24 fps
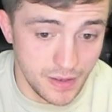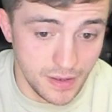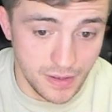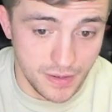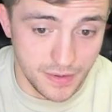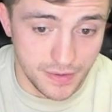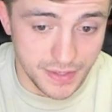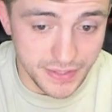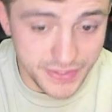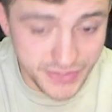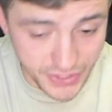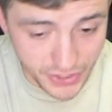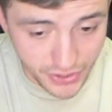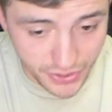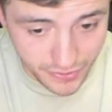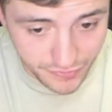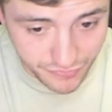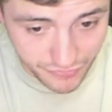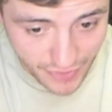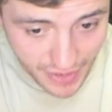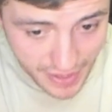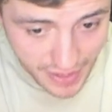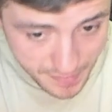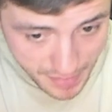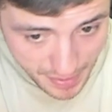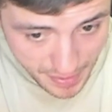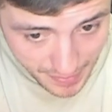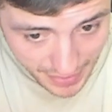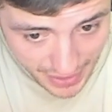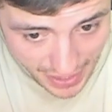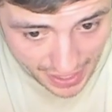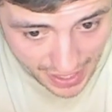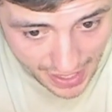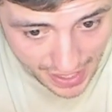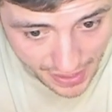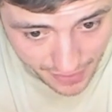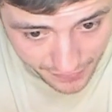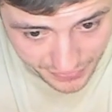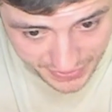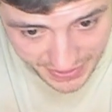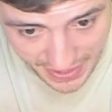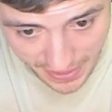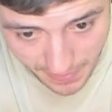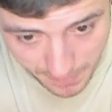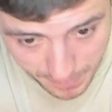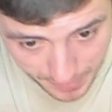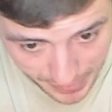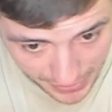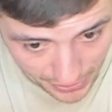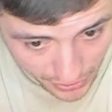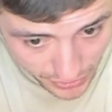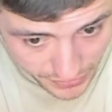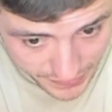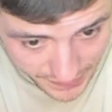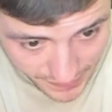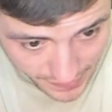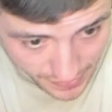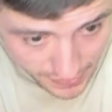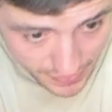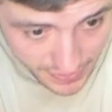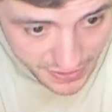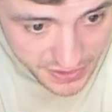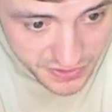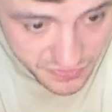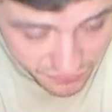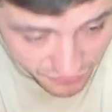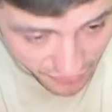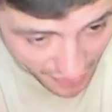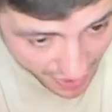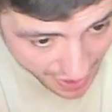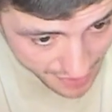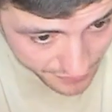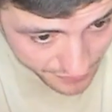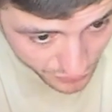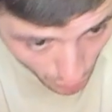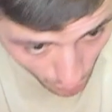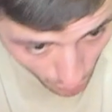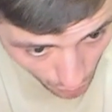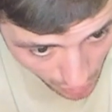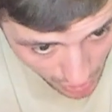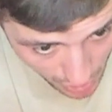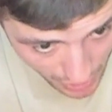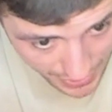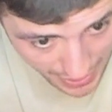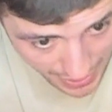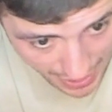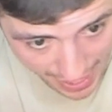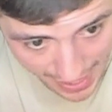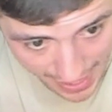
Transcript: This is a good fight, man. Makhachev is getting built. He's 5-1. I